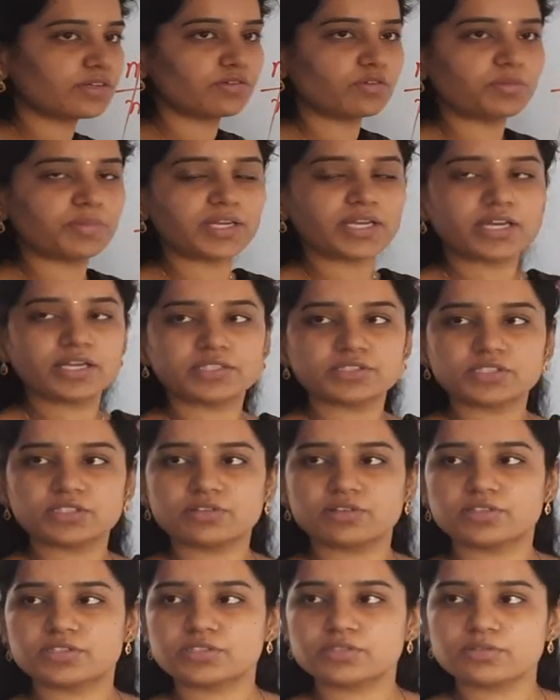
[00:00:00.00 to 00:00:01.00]
Omega is
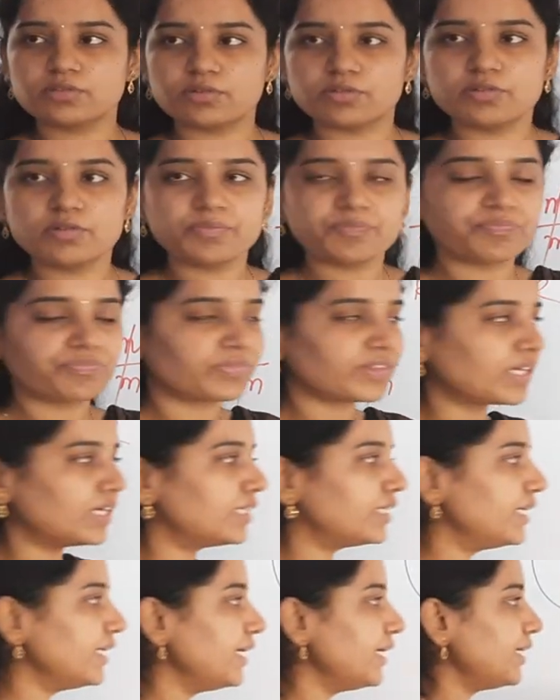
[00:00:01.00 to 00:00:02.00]
equals to
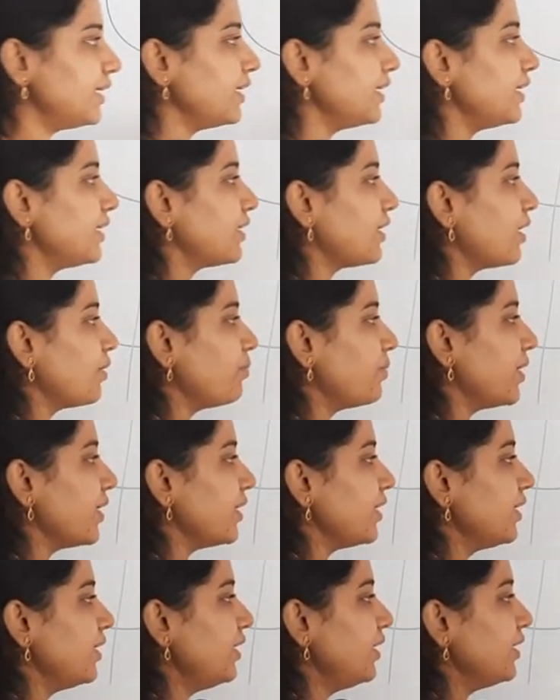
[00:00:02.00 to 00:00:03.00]
d theta
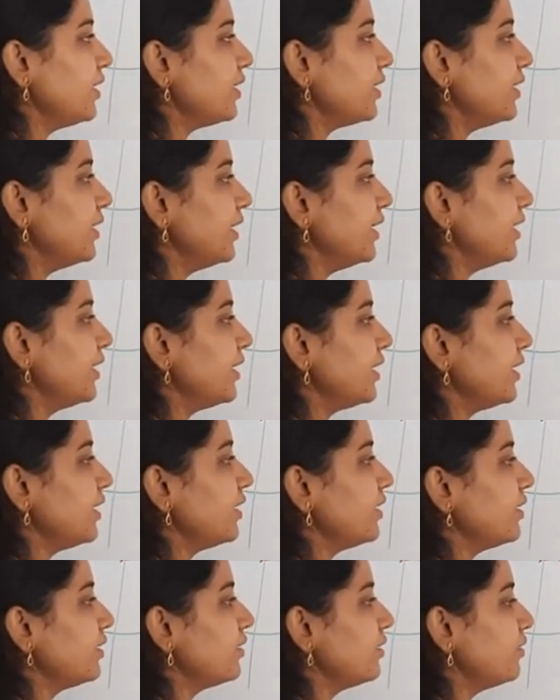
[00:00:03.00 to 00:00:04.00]
by
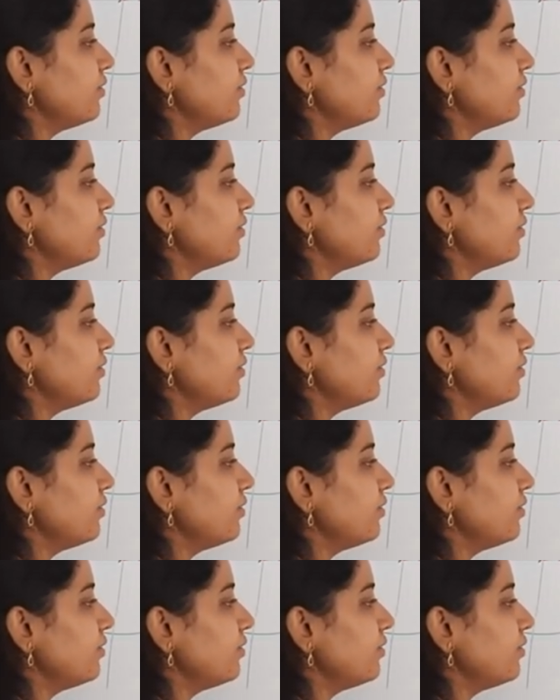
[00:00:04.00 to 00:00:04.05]
dt.